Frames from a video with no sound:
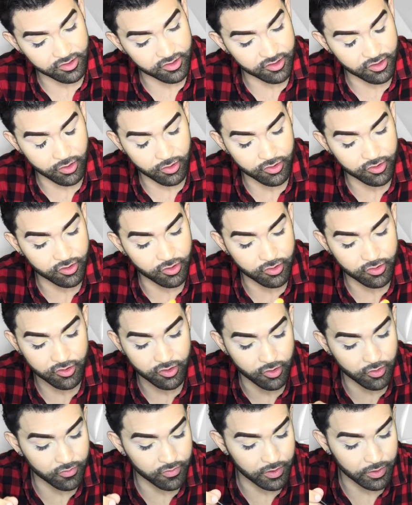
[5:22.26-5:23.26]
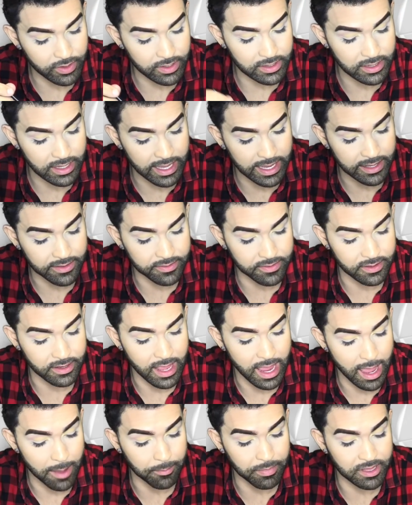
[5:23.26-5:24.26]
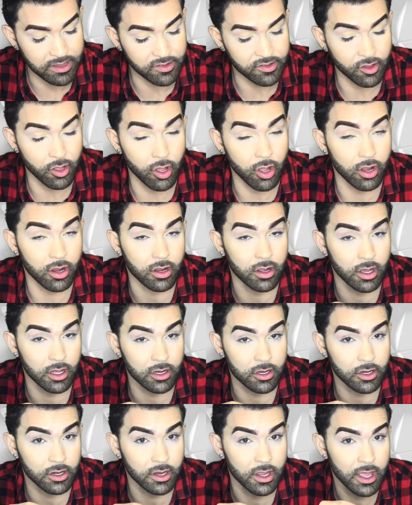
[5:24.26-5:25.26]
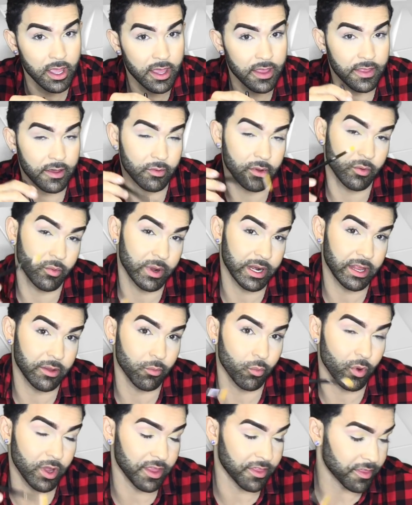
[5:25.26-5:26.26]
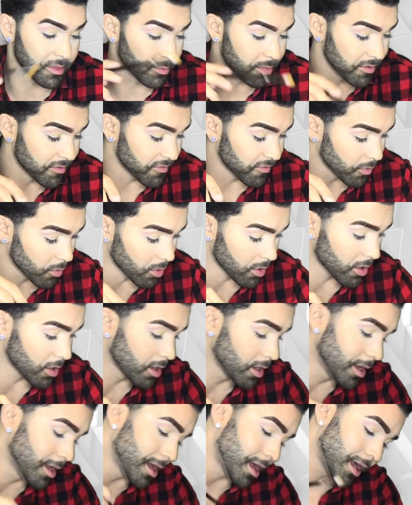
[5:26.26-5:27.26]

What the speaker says: so very light. That happy song color that we went in with before,